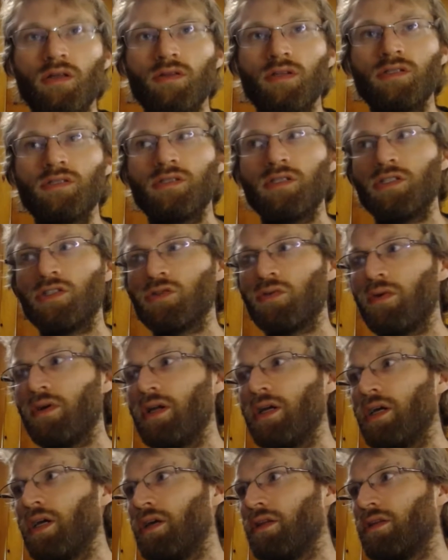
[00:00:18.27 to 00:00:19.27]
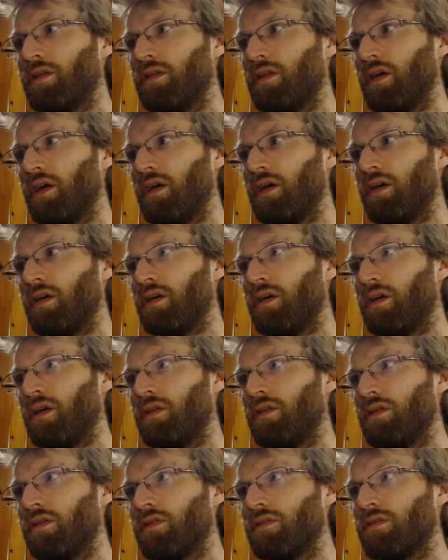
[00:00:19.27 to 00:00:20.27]
This is the 28th day
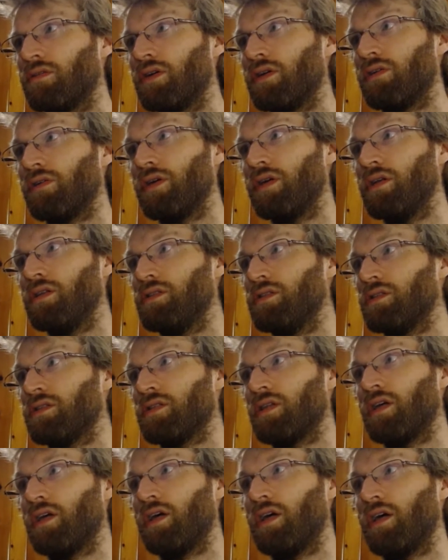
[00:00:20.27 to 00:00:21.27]
in the series,